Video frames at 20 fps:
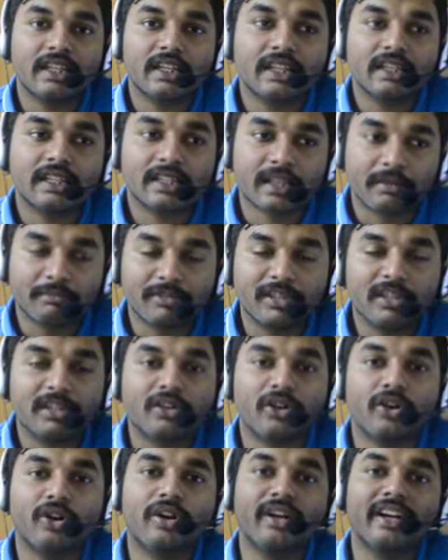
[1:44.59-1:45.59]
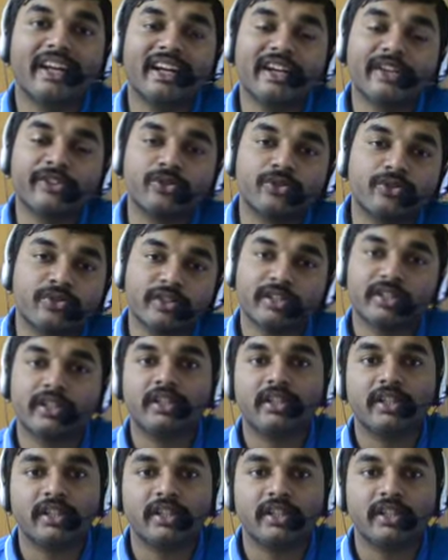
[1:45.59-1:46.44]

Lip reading: something called an associated